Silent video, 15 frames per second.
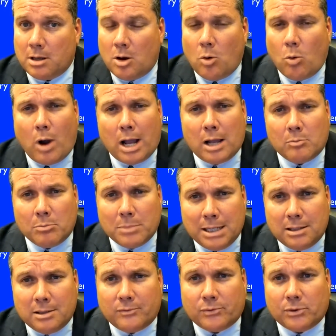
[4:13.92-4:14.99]
while
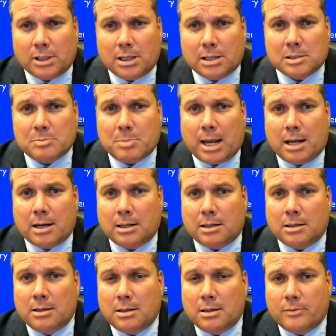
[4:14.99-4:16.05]
meaningfully expanding
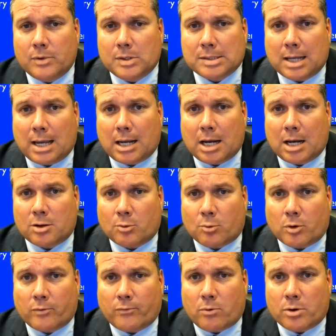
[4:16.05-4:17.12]
the psychiatric
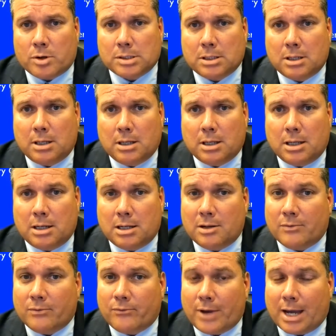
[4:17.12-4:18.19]
workforce in an
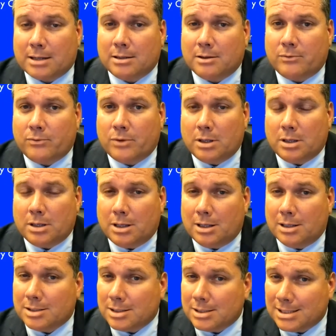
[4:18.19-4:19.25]
effective
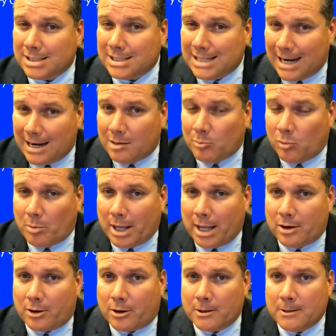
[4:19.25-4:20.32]
and sustainable
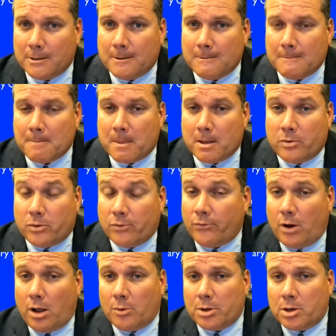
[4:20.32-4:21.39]
manner. The
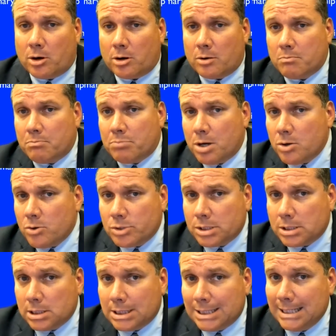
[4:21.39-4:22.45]
following are
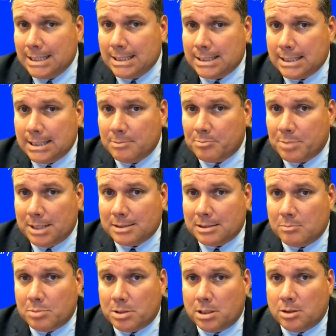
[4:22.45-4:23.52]
post-TNT
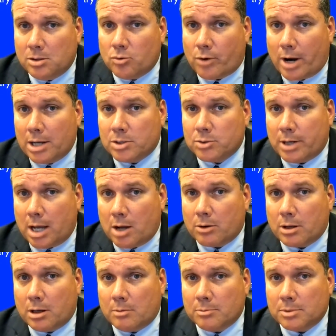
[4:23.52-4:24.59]
PCP graduate
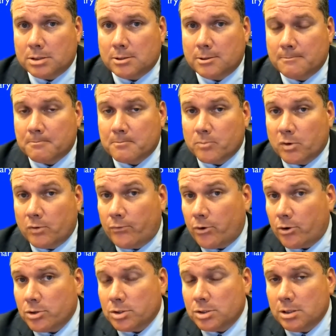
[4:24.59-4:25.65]
outcomes.
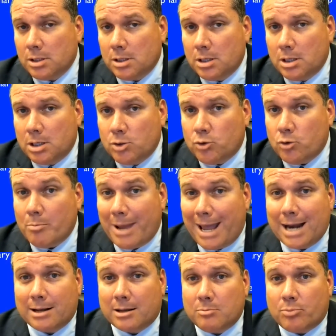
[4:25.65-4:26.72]
First,
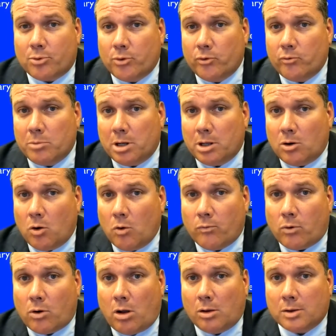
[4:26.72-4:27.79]
dramatic improvement in
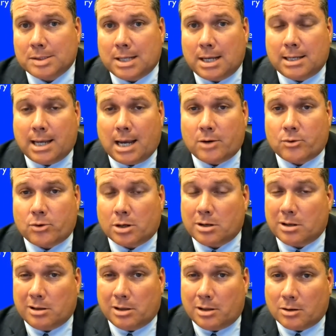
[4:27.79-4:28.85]
overall psychiatric
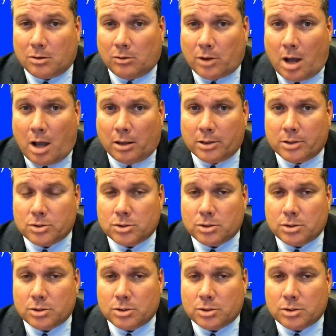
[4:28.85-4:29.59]
clinical knowledge.